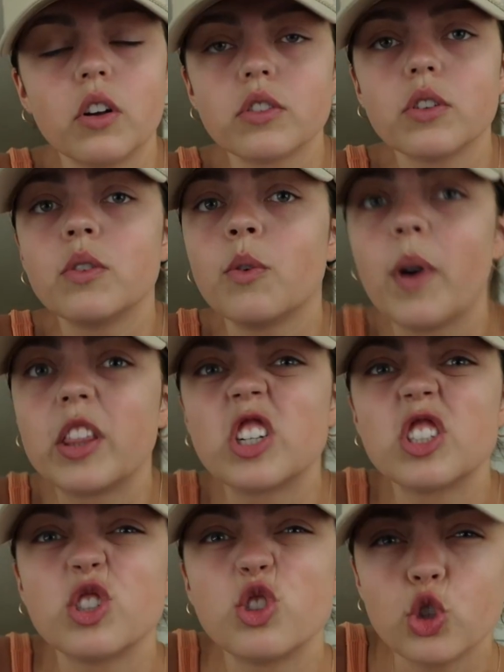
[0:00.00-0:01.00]
Also, the weather
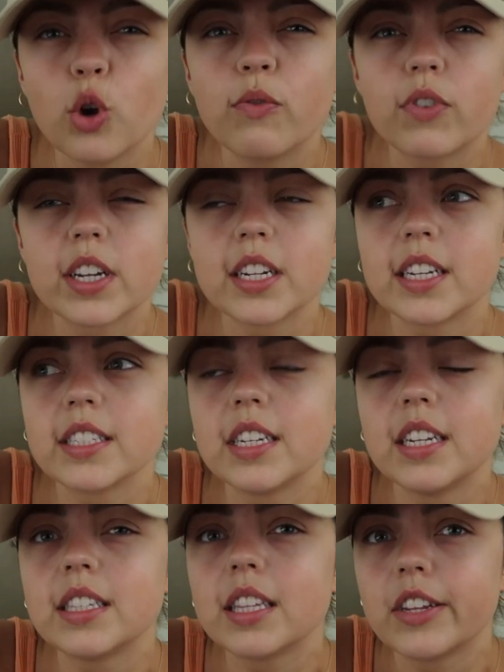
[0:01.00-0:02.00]
is so freaking nice
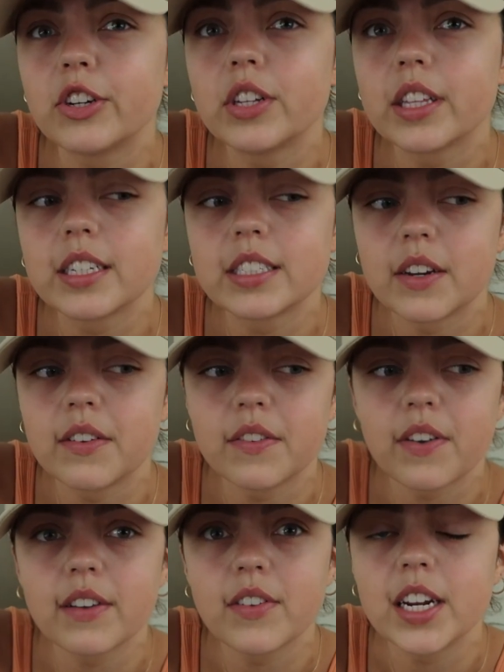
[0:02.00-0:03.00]
today. It's literally like
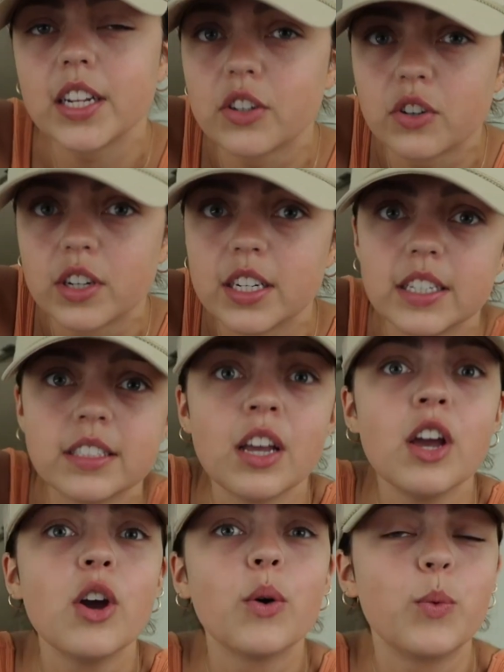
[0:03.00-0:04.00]
75, 80 degrees,
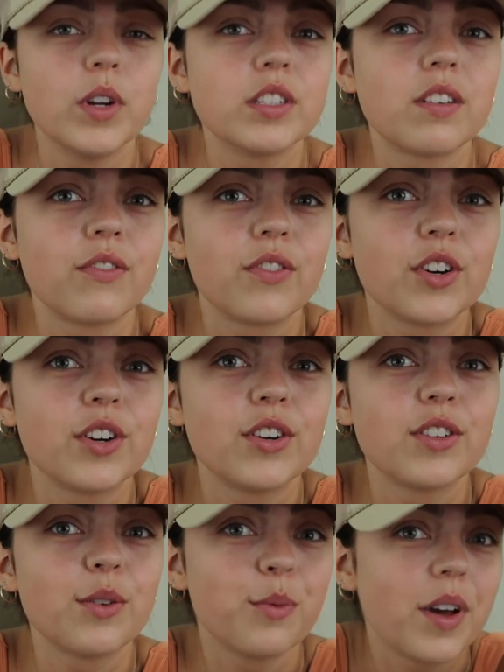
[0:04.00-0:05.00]
which
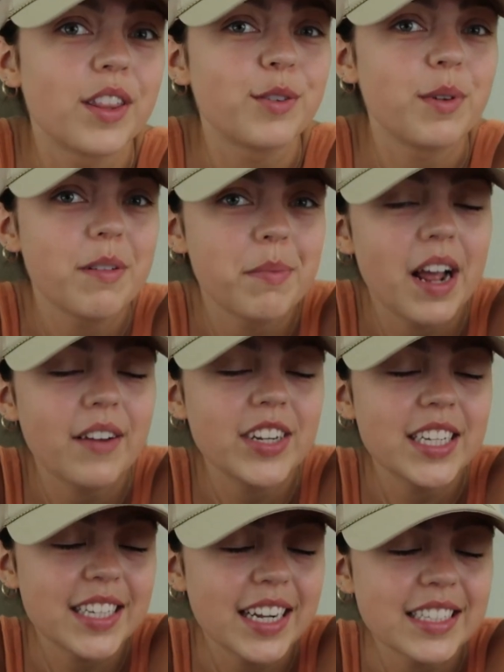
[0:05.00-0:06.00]
for the weather we've been
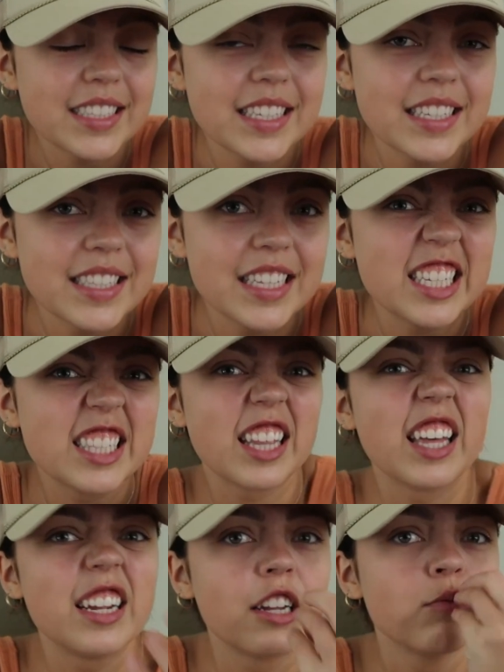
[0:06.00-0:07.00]
having in Texas is
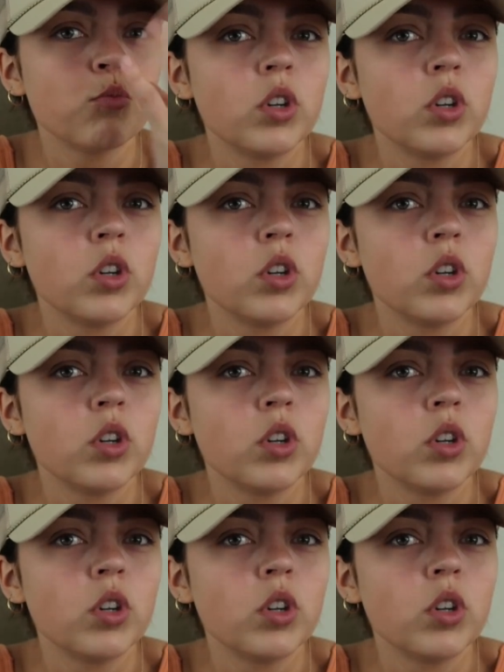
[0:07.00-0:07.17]
like